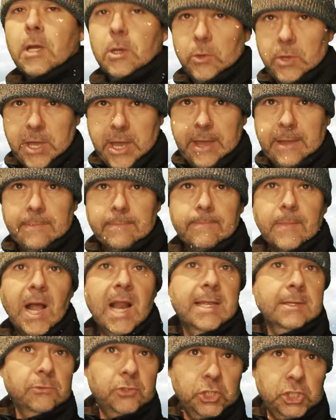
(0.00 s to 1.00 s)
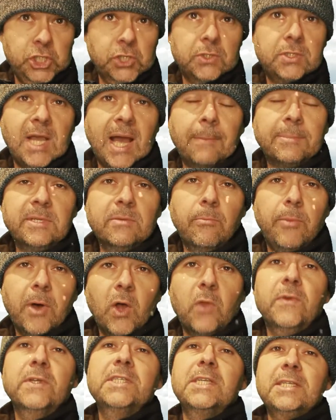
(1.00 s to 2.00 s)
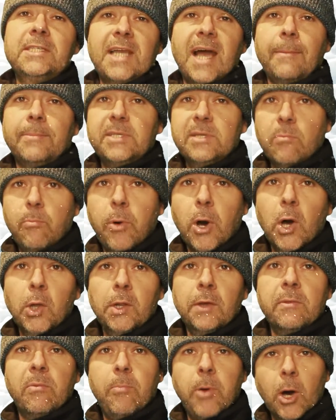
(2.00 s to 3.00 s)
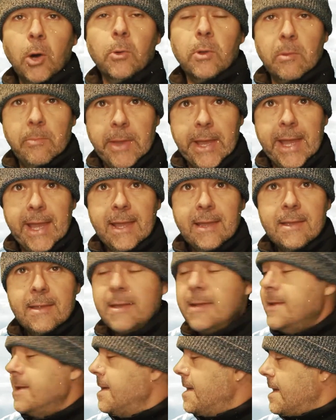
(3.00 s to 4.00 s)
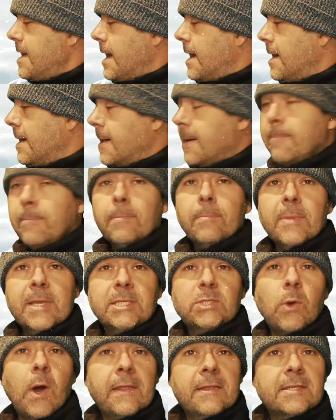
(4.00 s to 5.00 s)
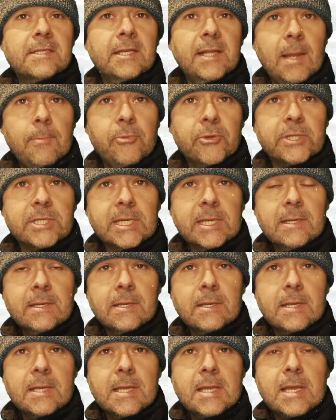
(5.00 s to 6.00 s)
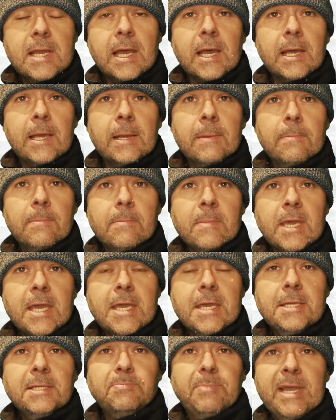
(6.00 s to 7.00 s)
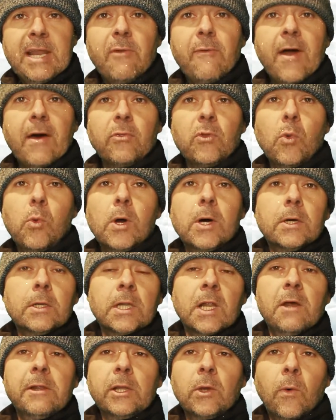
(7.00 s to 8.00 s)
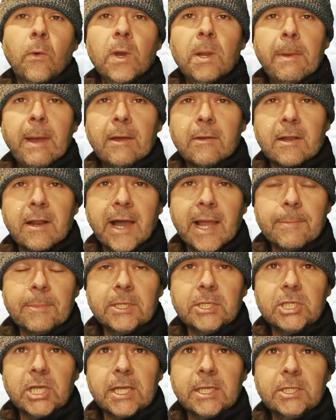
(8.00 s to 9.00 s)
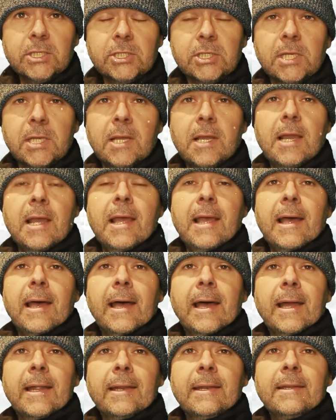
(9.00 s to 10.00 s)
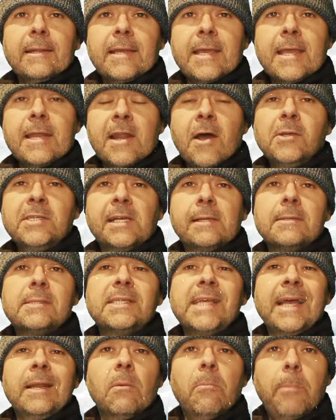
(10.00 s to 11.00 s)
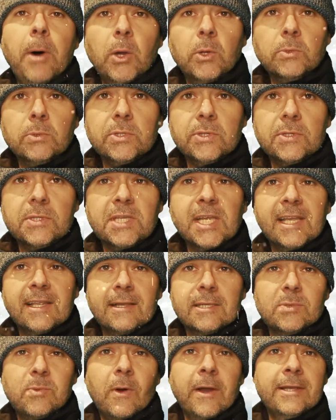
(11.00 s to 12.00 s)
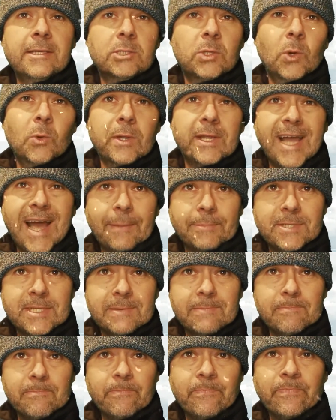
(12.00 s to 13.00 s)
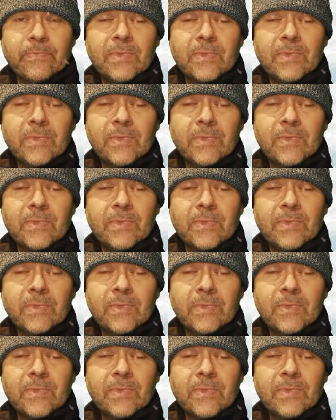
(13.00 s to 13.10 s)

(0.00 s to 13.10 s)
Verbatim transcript: Okay, I'll introduce Captain Polo. This is Captain Polo the polar bear. Um, he's quite a celebrity. Um, he's been around the world learning all about climate change, and he knows how to sail a boat, you see. That's why he's called a captain.